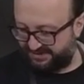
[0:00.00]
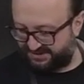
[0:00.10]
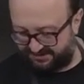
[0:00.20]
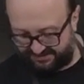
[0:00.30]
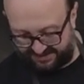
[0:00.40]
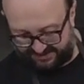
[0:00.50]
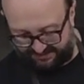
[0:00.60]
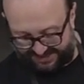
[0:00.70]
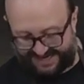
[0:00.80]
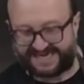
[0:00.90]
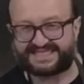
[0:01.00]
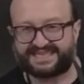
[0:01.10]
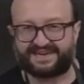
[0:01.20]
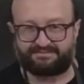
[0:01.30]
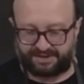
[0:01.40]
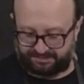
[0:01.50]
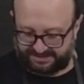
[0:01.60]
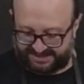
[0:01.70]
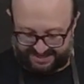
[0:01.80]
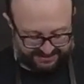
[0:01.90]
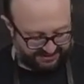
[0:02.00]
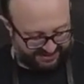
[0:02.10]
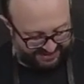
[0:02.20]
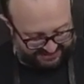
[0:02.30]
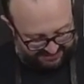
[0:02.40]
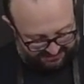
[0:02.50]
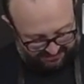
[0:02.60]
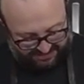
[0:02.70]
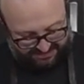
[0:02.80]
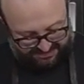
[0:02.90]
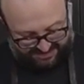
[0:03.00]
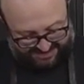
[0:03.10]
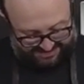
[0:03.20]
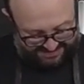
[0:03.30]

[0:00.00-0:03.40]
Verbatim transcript: me, so when I assign people, they actually execute very well.